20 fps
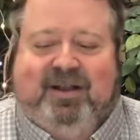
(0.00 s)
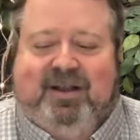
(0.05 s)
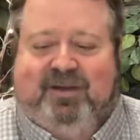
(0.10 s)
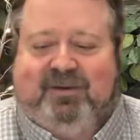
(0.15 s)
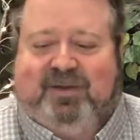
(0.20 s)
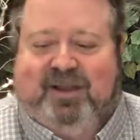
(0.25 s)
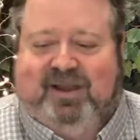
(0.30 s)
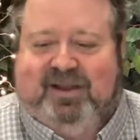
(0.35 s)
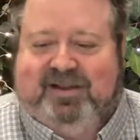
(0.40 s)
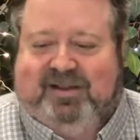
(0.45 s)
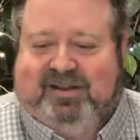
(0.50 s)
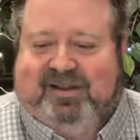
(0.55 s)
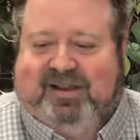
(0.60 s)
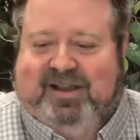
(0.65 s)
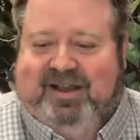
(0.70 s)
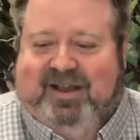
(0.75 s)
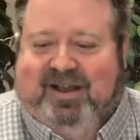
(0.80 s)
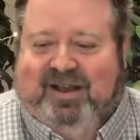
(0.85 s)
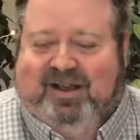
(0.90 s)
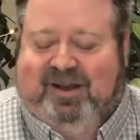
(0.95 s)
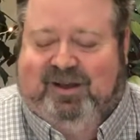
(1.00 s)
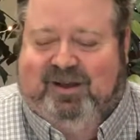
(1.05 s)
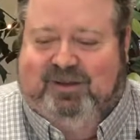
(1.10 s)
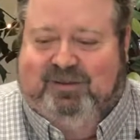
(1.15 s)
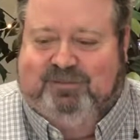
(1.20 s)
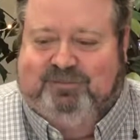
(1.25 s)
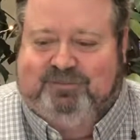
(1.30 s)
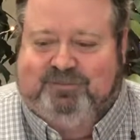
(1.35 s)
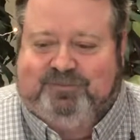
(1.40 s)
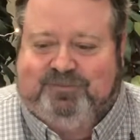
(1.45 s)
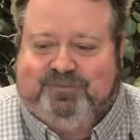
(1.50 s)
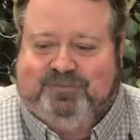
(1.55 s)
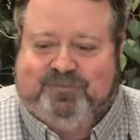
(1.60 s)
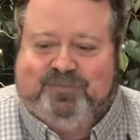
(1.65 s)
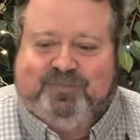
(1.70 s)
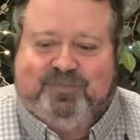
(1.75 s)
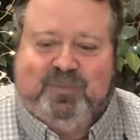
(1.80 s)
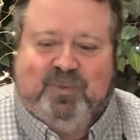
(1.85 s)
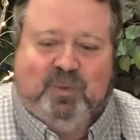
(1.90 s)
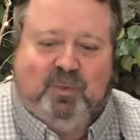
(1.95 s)
Okay. Um,
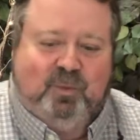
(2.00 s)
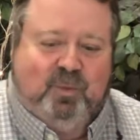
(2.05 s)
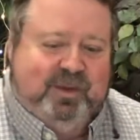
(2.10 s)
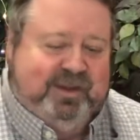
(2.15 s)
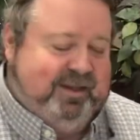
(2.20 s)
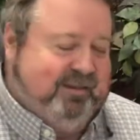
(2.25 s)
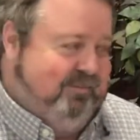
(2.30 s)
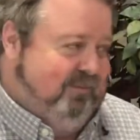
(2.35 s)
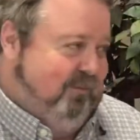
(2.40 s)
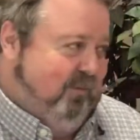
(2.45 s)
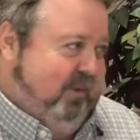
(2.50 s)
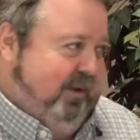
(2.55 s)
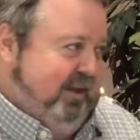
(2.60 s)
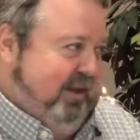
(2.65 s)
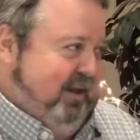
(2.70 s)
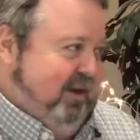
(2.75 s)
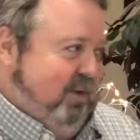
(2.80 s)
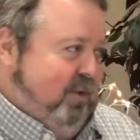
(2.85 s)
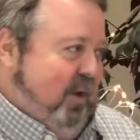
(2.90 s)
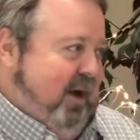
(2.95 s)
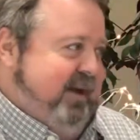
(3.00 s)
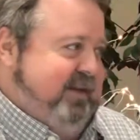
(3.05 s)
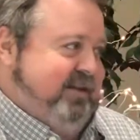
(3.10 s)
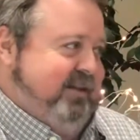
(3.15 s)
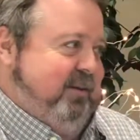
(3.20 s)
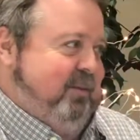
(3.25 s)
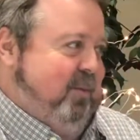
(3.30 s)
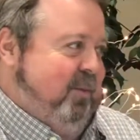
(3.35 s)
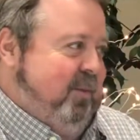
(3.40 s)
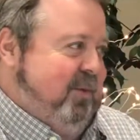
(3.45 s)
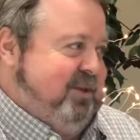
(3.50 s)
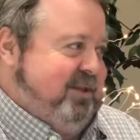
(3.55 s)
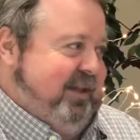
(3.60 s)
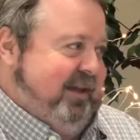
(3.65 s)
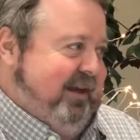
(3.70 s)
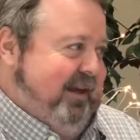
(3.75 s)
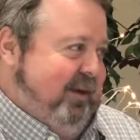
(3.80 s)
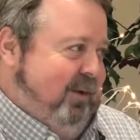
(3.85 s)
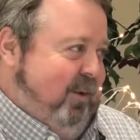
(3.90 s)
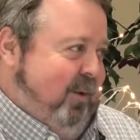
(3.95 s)
we, we get crazy when we're
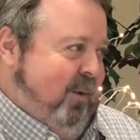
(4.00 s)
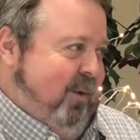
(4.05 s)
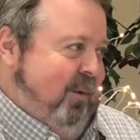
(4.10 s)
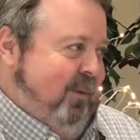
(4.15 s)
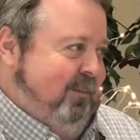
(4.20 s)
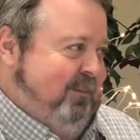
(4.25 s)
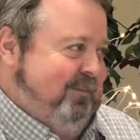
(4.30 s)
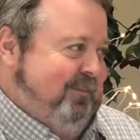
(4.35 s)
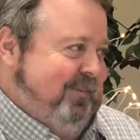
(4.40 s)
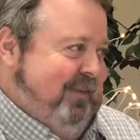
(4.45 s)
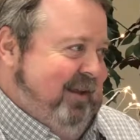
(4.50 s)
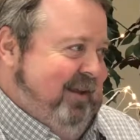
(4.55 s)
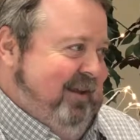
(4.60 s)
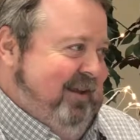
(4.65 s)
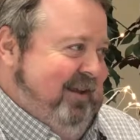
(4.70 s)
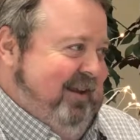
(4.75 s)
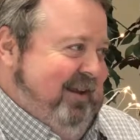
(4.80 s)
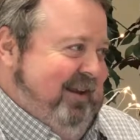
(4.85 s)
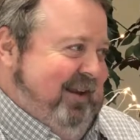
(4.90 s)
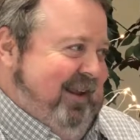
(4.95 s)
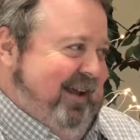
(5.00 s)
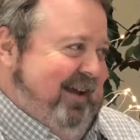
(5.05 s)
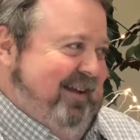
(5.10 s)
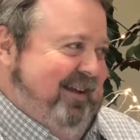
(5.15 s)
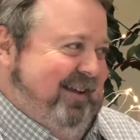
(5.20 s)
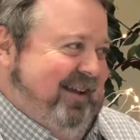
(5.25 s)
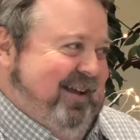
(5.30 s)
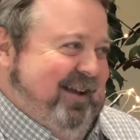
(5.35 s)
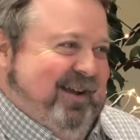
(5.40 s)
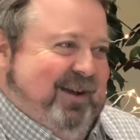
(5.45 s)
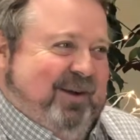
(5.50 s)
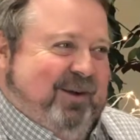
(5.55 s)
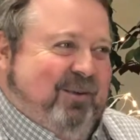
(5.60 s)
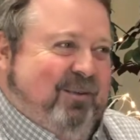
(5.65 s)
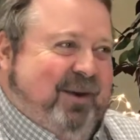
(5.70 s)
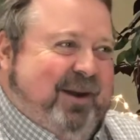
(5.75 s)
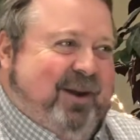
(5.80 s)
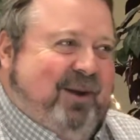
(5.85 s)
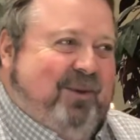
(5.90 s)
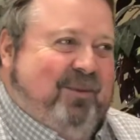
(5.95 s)
slinging oil. Now,
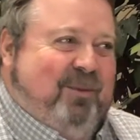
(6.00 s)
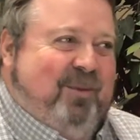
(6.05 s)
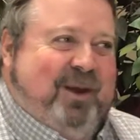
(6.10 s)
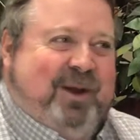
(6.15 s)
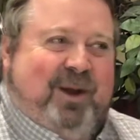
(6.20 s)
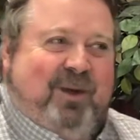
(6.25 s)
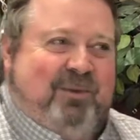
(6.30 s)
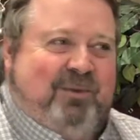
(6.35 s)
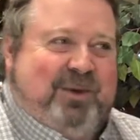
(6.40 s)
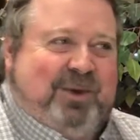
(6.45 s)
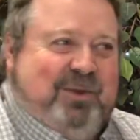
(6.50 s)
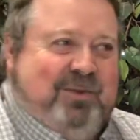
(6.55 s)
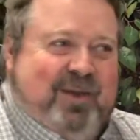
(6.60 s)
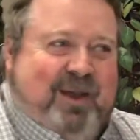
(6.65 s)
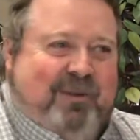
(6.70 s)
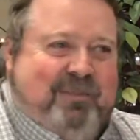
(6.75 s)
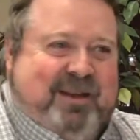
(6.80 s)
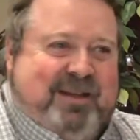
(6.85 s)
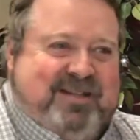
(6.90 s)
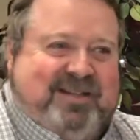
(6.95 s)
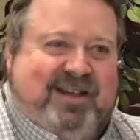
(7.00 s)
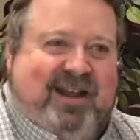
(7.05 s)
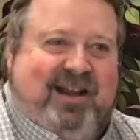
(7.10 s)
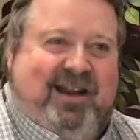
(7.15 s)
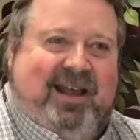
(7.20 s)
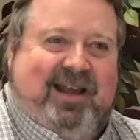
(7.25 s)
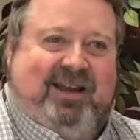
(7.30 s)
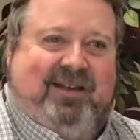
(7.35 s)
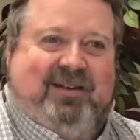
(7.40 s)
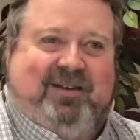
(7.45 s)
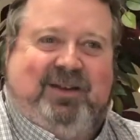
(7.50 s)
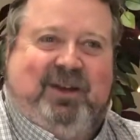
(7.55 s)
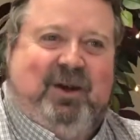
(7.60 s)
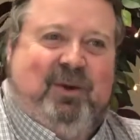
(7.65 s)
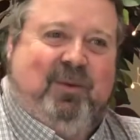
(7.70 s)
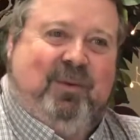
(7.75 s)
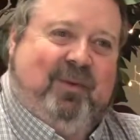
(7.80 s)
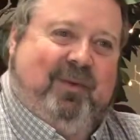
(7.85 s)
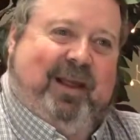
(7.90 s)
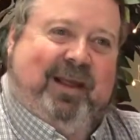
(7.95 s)
we don't we don't do that. I mean, it's not like you
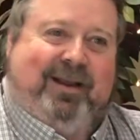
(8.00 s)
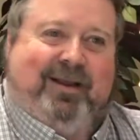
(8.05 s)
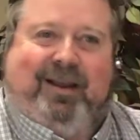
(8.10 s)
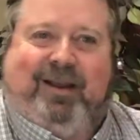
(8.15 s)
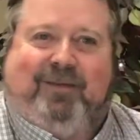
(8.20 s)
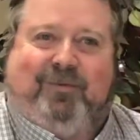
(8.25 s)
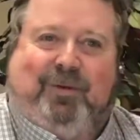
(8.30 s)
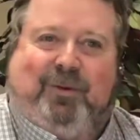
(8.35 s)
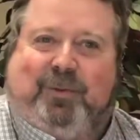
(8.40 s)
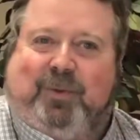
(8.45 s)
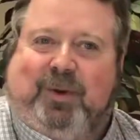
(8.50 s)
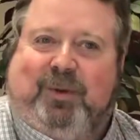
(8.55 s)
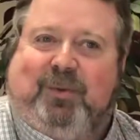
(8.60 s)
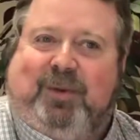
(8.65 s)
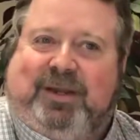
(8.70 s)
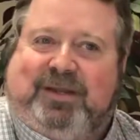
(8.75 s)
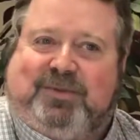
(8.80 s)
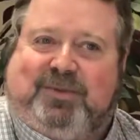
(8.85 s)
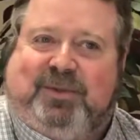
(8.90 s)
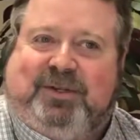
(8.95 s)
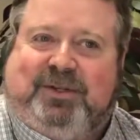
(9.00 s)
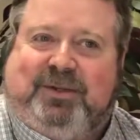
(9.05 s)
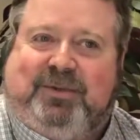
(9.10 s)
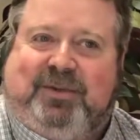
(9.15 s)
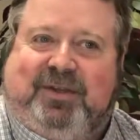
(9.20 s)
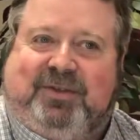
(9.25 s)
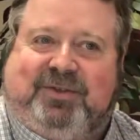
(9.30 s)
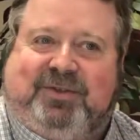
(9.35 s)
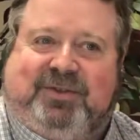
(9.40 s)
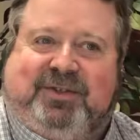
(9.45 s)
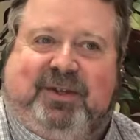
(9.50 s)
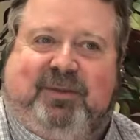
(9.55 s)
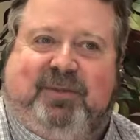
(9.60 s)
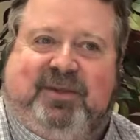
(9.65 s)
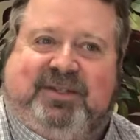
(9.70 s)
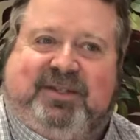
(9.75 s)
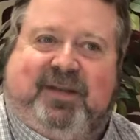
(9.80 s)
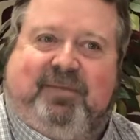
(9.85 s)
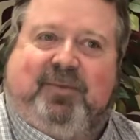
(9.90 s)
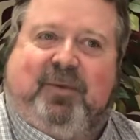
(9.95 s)
know, like every three weeks we do this or something.
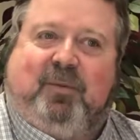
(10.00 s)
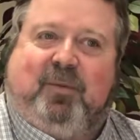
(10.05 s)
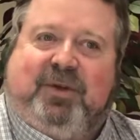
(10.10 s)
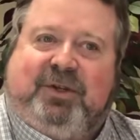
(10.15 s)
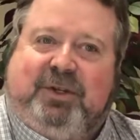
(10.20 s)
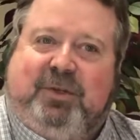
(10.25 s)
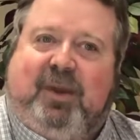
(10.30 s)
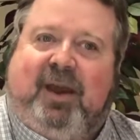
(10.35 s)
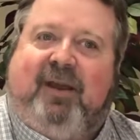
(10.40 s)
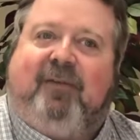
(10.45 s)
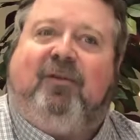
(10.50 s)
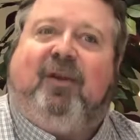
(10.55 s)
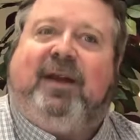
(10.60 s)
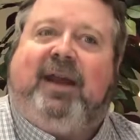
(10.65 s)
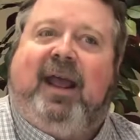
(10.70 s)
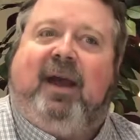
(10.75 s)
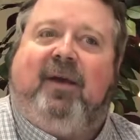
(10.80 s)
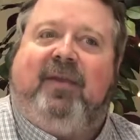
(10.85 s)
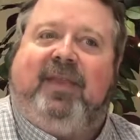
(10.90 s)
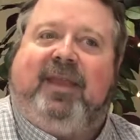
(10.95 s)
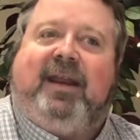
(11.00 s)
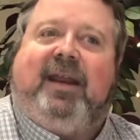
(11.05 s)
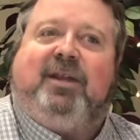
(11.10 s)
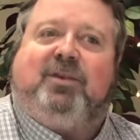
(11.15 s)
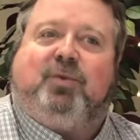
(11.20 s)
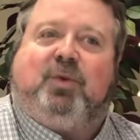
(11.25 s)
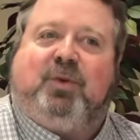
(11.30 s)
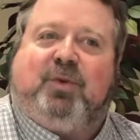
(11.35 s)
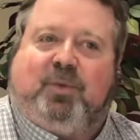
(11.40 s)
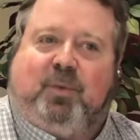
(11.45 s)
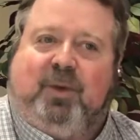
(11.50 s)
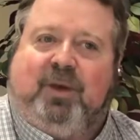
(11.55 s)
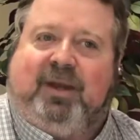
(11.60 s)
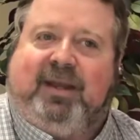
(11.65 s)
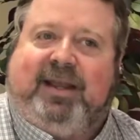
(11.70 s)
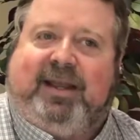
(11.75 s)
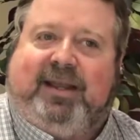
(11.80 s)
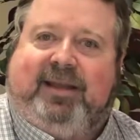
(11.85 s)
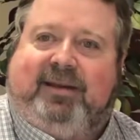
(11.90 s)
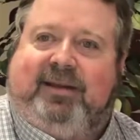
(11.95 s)
It's something we do every now and then as we're, we're
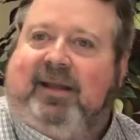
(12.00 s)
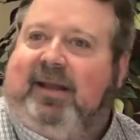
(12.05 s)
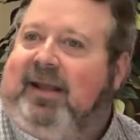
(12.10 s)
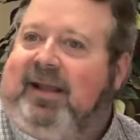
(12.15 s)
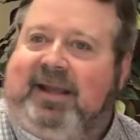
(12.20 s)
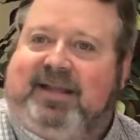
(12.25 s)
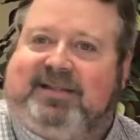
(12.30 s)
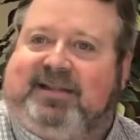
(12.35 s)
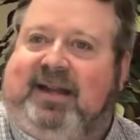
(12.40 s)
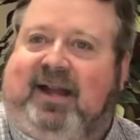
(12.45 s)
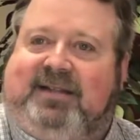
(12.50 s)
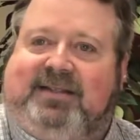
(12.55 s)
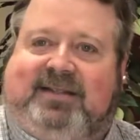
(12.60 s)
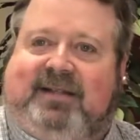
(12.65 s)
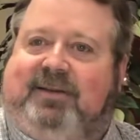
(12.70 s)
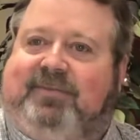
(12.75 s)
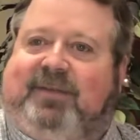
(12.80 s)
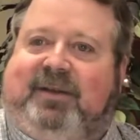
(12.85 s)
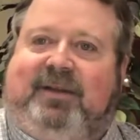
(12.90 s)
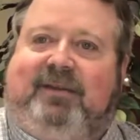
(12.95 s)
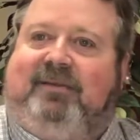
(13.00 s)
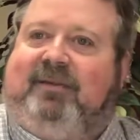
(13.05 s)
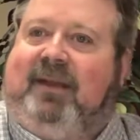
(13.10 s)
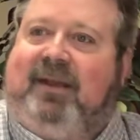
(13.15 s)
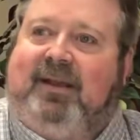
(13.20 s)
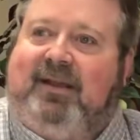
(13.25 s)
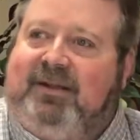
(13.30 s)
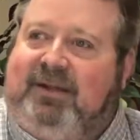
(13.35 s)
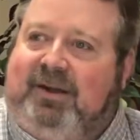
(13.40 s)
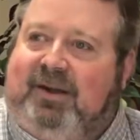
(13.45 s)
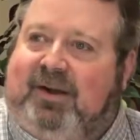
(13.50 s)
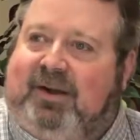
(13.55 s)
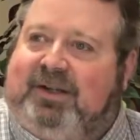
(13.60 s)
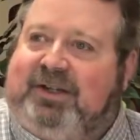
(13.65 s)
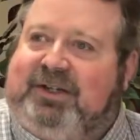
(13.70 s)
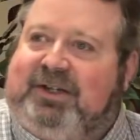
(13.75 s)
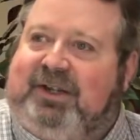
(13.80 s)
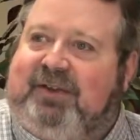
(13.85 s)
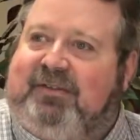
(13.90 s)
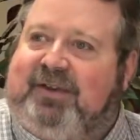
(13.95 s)
led. It's not something you know. I
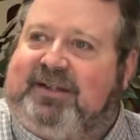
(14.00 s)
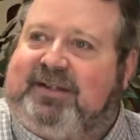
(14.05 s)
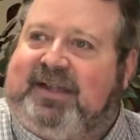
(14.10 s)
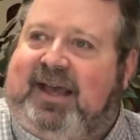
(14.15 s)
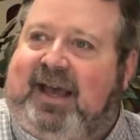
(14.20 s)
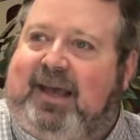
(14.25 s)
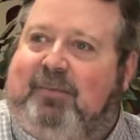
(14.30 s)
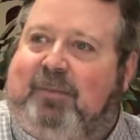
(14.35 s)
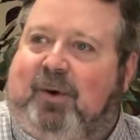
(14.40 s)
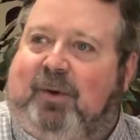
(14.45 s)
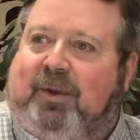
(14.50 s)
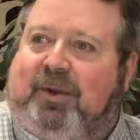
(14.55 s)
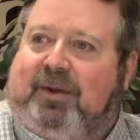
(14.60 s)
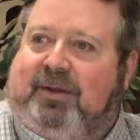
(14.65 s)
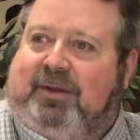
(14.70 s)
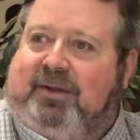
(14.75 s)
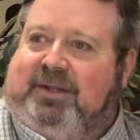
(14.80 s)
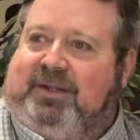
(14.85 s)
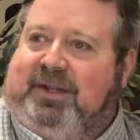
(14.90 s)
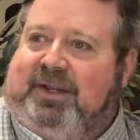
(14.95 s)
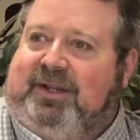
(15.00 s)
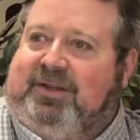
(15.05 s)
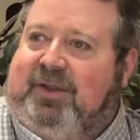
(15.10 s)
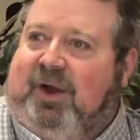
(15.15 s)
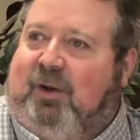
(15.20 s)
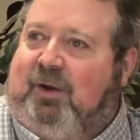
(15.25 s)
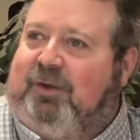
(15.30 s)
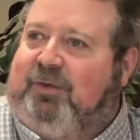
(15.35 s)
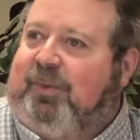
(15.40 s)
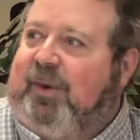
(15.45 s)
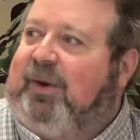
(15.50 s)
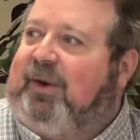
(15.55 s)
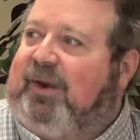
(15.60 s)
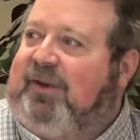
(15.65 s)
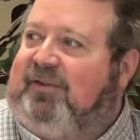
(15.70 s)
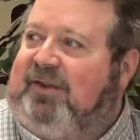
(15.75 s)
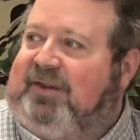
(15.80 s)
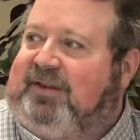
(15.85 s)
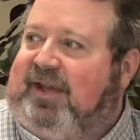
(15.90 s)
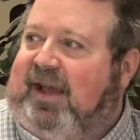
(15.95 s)
couldn't give you a time on it. it, it the Holy Spirit will
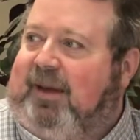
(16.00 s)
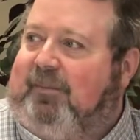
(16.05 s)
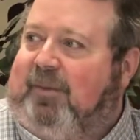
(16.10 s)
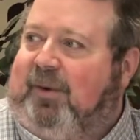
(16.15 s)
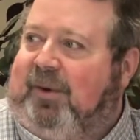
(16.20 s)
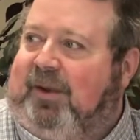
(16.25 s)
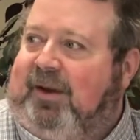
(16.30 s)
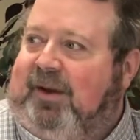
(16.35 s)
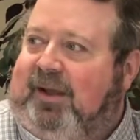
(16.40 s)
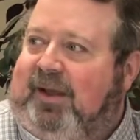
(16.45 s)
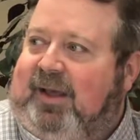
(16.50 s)
give you a time on it.